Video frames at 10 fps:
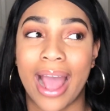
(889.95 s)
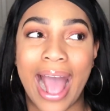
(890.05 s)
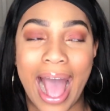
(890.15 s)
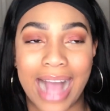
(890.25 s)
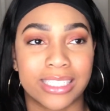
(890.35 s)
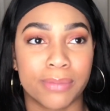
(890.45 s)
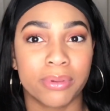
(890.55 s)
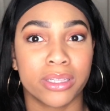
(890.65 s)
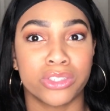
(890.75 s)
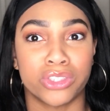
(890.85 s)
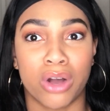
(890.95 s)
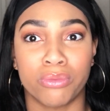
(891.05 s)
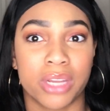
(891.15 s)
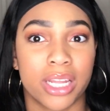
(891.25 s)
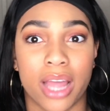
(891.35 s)
I typically don't
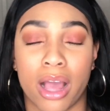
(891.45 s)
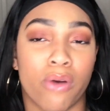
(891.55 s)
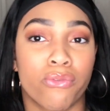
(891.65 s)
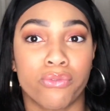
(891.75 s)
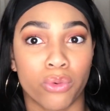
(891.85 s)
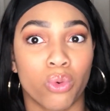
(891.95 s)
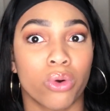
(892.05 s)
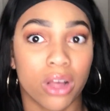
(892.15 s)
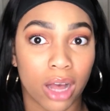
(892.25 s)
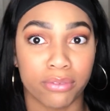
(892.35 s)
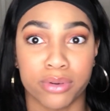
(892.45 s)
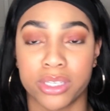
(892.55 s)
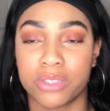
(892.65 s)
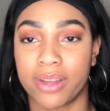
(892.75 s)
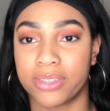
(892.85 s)
need like a full coverage
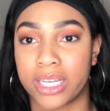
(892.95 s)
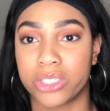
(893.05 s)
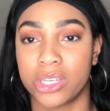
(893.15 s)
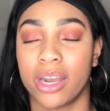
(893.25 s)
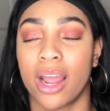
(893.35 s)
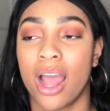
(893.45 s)
foundation.